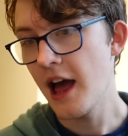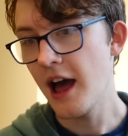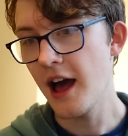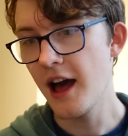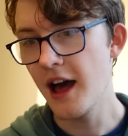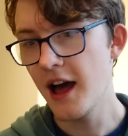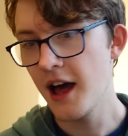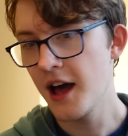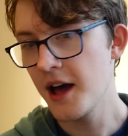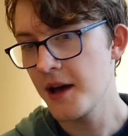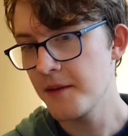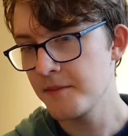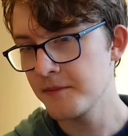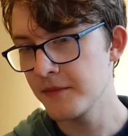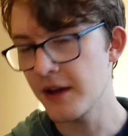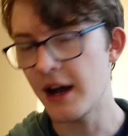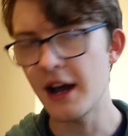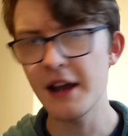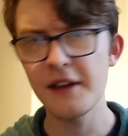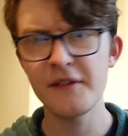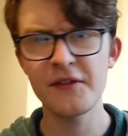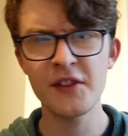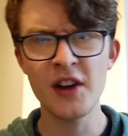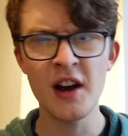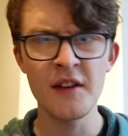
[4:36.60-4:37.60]

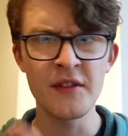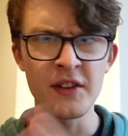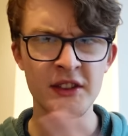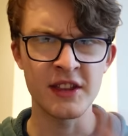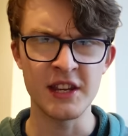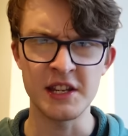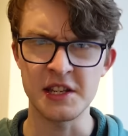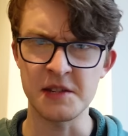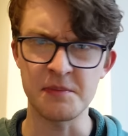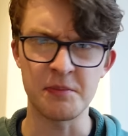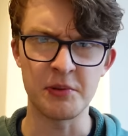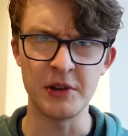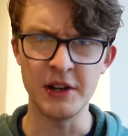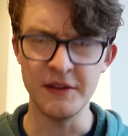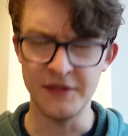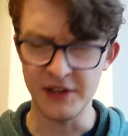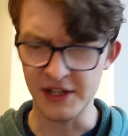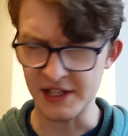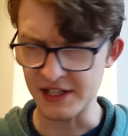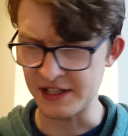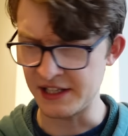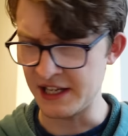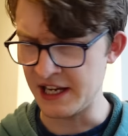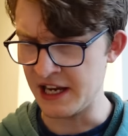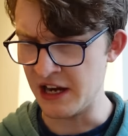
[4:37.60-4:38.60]
I've covered this
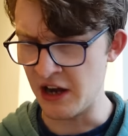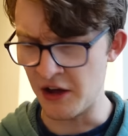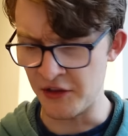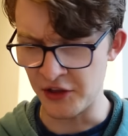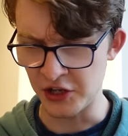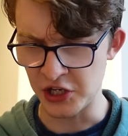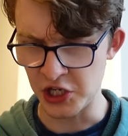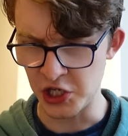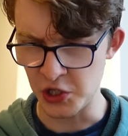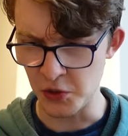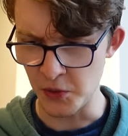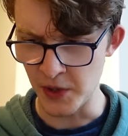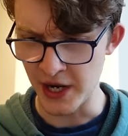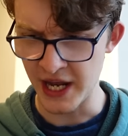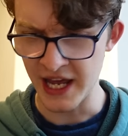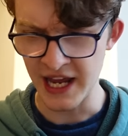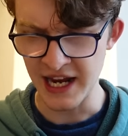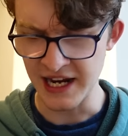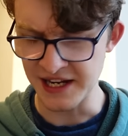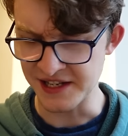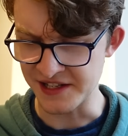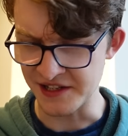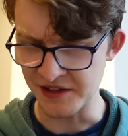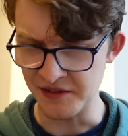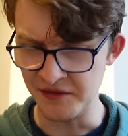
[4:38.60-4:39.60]
previously in other
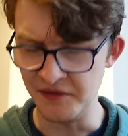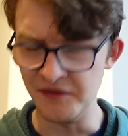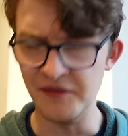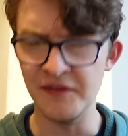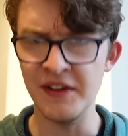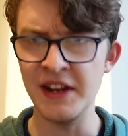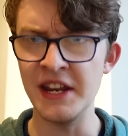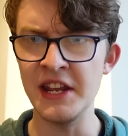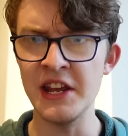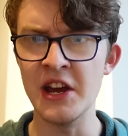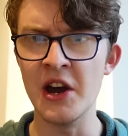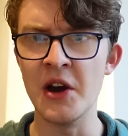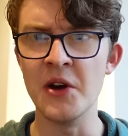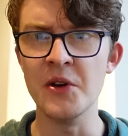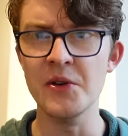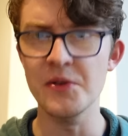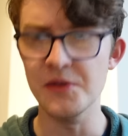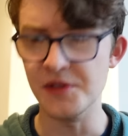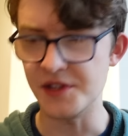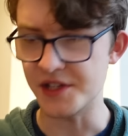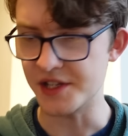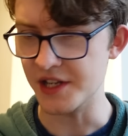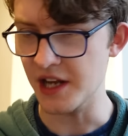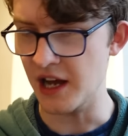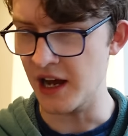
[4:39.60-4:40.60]
Q&As and
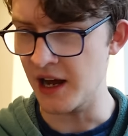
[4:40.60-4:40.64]
videos.